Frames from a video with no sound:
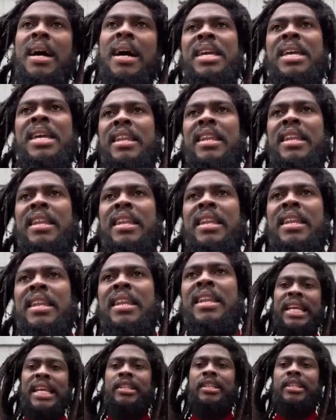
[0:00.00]
I mean,
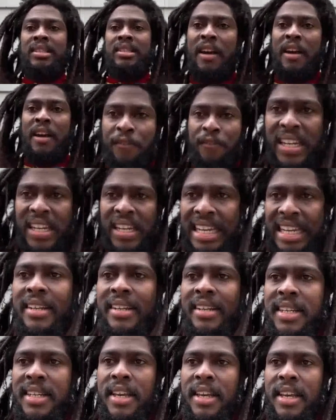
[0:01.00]
we need
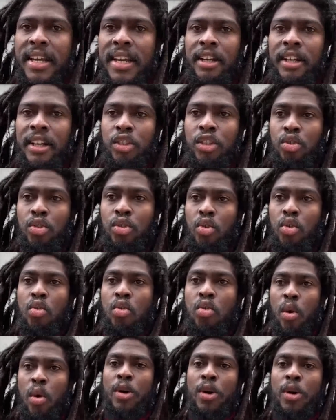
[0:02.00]
definitely
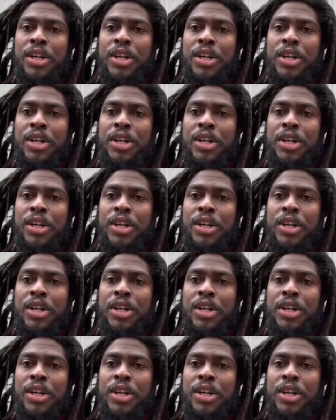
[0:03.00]
to